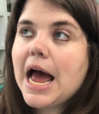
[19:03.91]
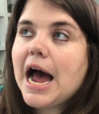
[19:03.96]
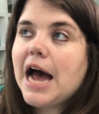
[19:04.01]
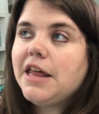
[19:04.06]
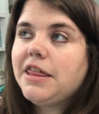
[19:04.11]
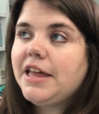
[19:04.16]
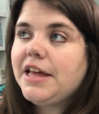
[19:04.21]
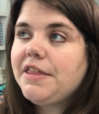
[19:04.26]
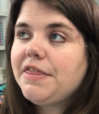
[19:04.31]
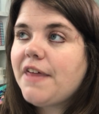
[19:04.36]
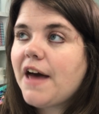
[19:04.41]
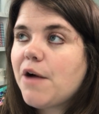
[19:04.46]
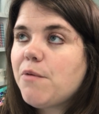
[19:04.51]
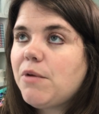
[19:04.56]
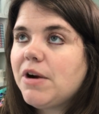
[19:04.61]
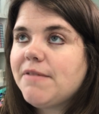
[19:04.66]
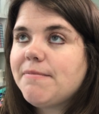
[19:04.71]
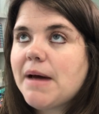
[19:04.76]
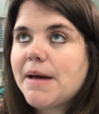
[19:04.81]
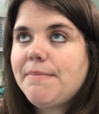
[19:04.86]
I think that
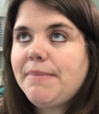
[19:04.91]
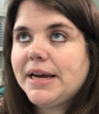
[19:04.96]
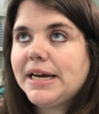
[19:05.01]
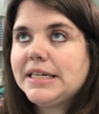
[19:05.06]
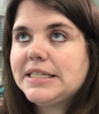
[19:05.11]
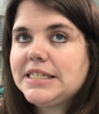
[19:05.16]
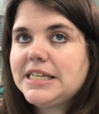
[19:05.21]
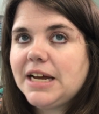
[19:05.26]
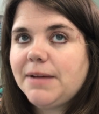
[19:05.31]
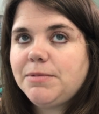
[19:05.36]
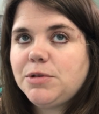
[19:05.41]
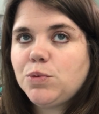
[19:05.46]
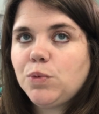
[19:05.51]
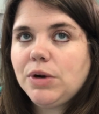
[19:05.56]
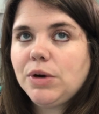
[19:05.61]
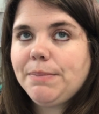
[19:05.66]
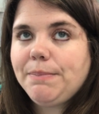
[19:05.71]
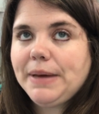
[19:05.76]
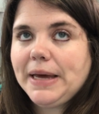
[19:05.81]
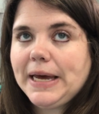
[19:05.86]
one of my biggest tips
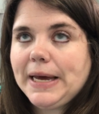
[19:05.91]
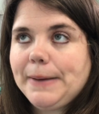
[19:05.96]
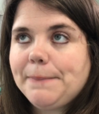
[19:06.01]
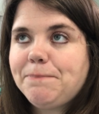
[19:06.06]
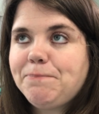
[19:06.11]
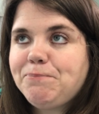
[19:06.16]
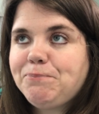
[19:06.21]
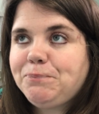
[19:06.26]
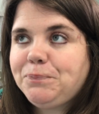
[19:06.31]
would be